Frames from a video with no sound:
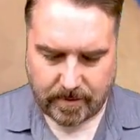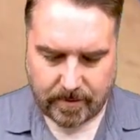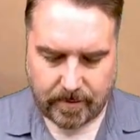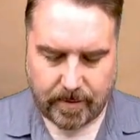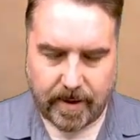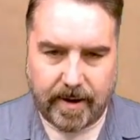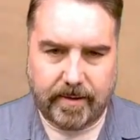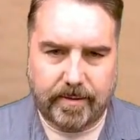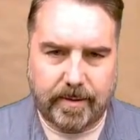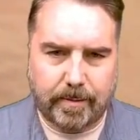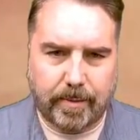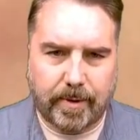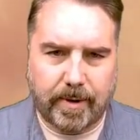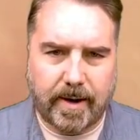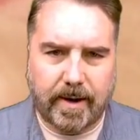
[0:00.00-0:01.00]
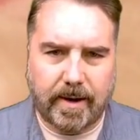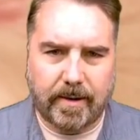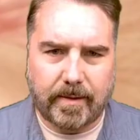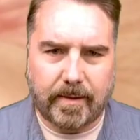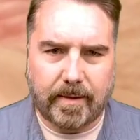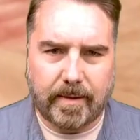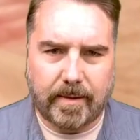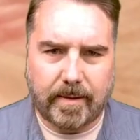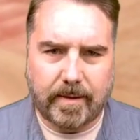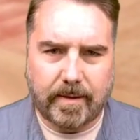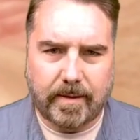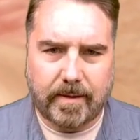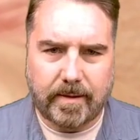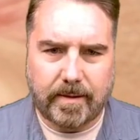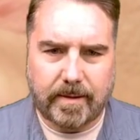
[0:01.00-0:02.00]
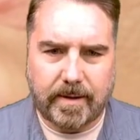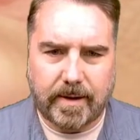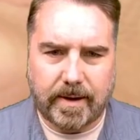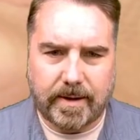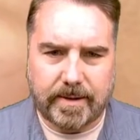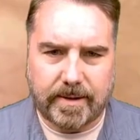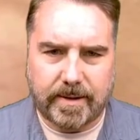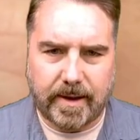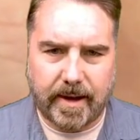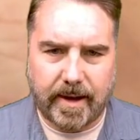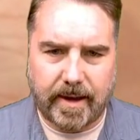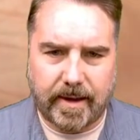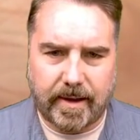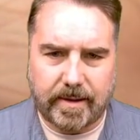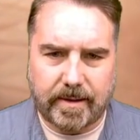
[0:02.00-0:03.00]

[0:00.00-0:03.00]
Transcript: Craven Brown. Look at that.